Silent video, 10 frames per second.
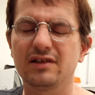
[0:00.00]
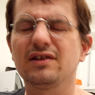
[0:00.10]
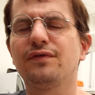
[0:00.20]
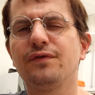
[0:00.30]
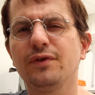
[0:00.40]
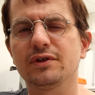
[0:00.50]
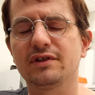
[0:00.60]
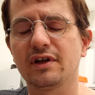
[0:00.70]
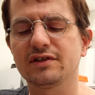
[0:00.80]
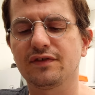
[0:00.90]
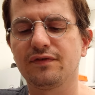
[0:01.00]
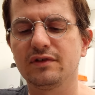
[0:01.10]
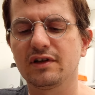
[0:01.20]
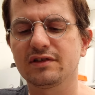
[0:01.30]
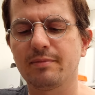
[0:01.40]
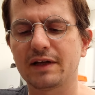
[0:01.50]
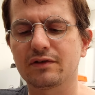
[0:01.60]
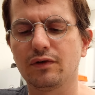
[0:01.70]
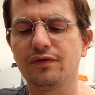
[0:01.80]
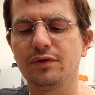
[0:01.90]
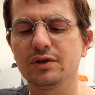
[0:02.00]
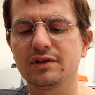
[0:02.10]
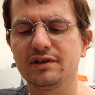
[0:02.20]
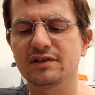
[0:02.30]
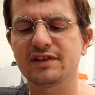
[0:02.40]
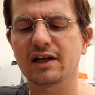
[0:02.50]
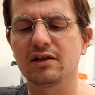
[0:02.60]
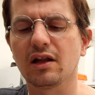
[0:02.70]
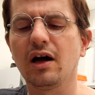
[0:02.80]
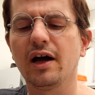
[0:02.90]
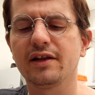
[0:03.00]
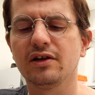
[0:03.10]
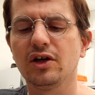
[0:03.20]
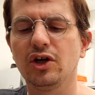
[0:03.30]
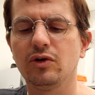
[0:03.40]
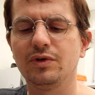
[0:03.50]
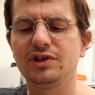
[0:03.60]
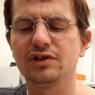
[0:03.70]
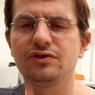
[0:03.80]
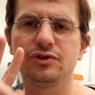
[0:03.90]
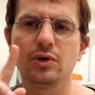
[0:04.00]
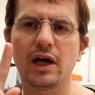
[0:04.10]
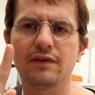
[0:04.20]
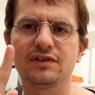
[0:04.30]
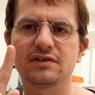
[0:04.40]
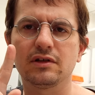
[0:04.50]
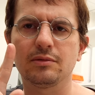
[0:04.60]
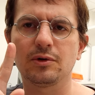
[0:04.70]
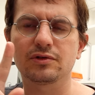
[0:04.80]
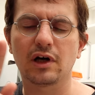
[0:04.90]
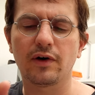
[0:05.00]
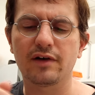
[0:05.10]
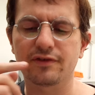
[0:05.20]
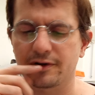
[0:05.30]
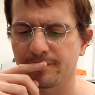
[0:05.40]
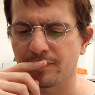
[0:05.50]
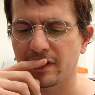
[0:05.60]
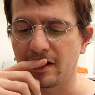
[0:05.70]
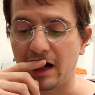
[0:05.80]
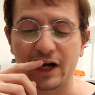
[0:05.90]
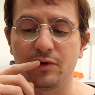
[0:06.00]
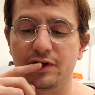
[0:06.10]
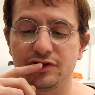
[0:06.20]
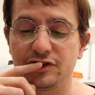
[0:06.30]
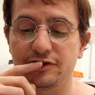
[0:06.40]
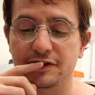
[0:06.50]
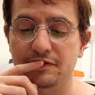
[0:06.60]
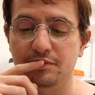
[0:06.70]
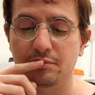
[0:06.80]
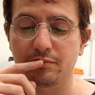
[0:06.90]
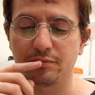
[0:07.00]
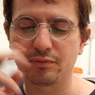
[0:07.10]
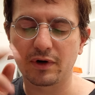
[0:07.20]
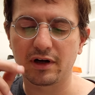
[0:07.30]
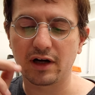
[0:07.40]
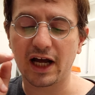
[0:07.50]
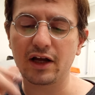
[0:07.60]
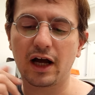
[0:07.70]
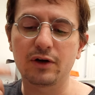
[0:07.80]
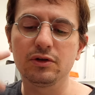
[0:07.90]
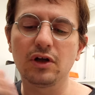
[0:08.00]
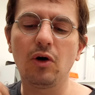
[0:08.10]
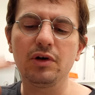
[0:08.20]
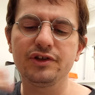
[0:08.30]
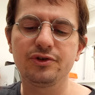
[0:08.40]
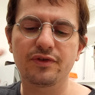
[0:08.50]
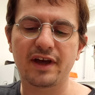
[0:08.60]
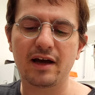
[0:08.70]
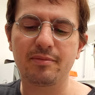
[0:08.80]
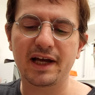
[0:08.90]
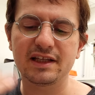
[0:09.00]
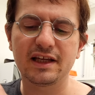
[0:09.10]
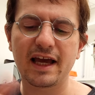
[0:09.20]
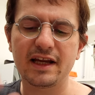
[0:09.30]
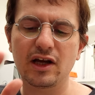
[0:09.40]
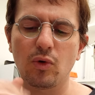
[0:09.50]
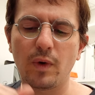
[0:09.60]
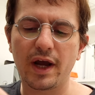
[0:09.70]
It's a foot. There's a metrical foot in the second line, which is two heavy syllables. However, I couldn't do it. I could only do that by getting